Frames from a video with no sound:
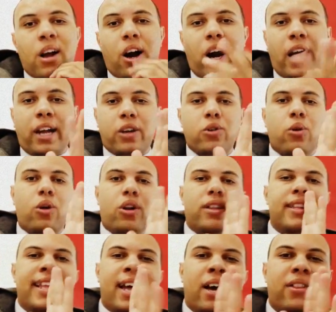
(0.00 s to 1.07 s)
Alright, cool.
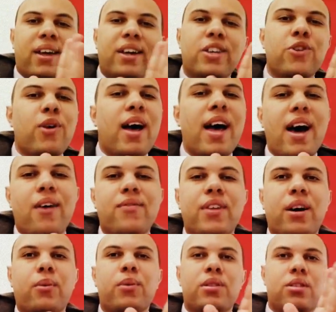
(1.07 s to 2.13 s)
Now that you have
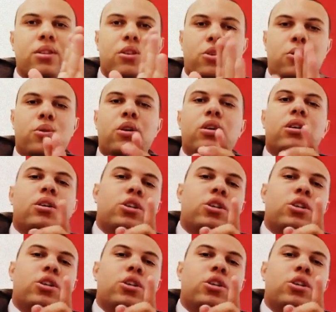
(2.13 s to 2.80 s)
that with you,